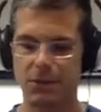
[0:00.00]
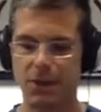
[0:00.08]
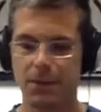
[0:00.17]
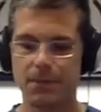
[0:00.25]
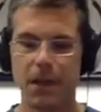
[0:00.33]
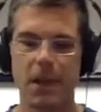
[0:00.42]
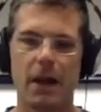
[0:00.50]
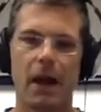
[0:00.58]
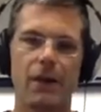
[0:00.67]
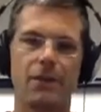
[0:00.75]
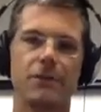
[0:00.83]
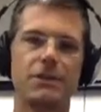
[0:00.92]
So
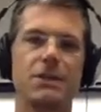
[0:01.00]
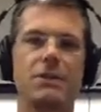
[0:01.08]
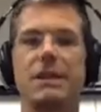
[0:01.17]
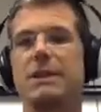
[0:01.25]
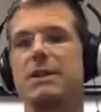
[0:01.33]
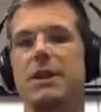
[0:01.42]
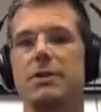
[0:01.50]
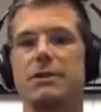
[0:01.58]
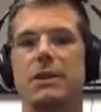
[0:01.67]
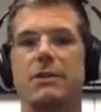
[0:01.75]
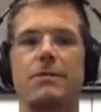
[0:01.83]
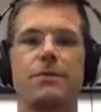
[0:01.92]
the first thing you need to know is
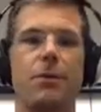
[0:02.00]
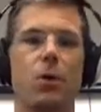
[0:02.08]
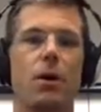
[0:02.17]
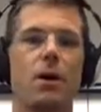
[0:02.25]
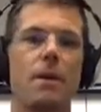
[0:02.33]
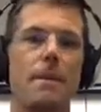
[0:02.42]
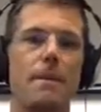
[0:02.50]
that the 4